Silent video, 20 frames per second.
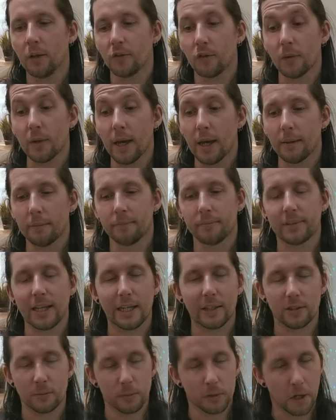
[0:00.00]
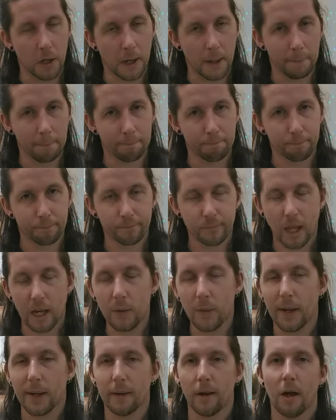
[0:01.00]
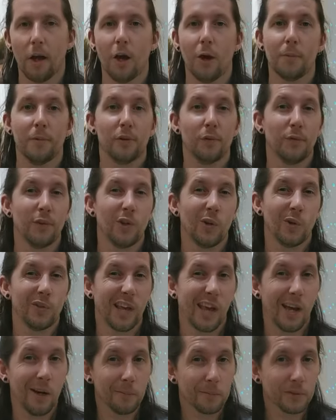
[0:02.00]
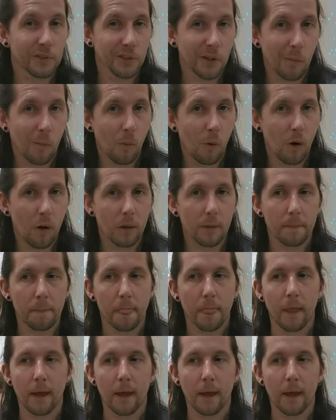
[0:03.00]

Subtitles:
So yeah, take some time. Anyway, I hope this video has helped somewhat.